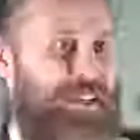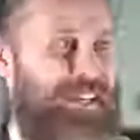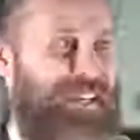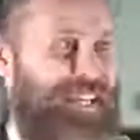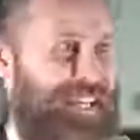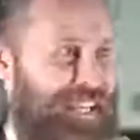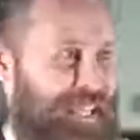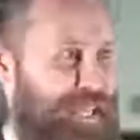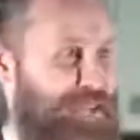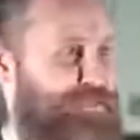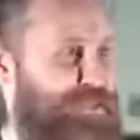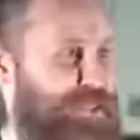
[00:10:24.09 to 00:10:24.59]
He
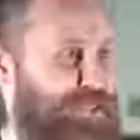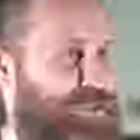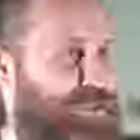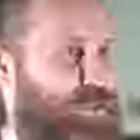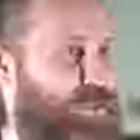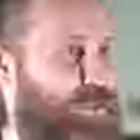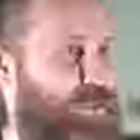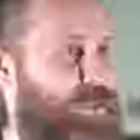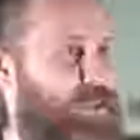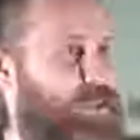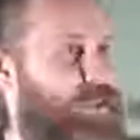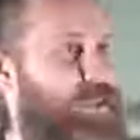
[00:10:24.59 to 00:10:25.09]
gives it to
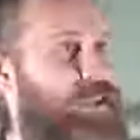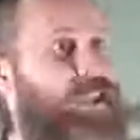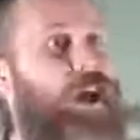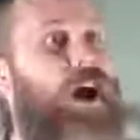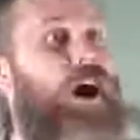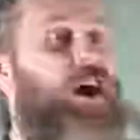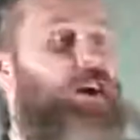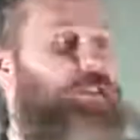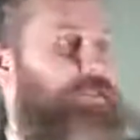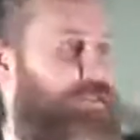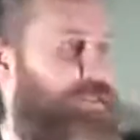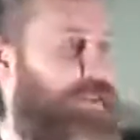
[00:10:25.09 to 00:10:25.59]
you, and you
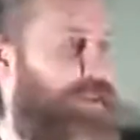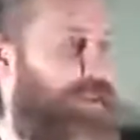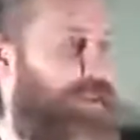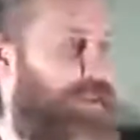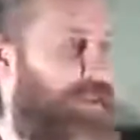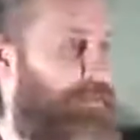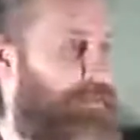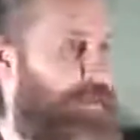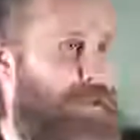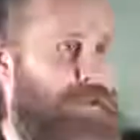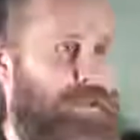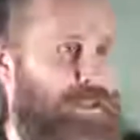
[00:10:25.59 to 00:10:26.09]
laugh
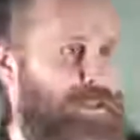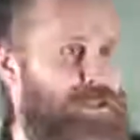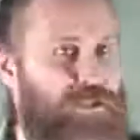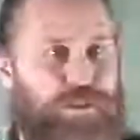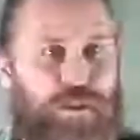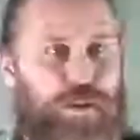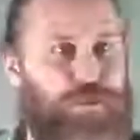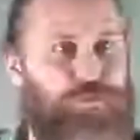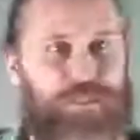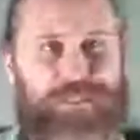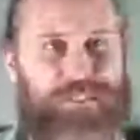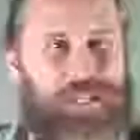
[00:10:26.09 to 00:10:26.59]
because it's
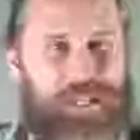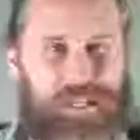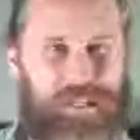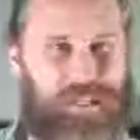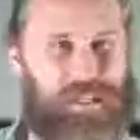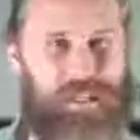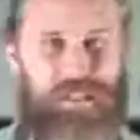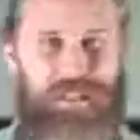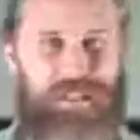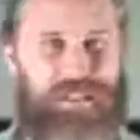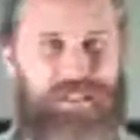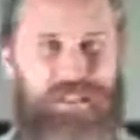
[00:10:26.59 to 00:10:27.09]
so
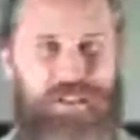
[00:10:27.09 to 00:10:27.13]
ridiculous.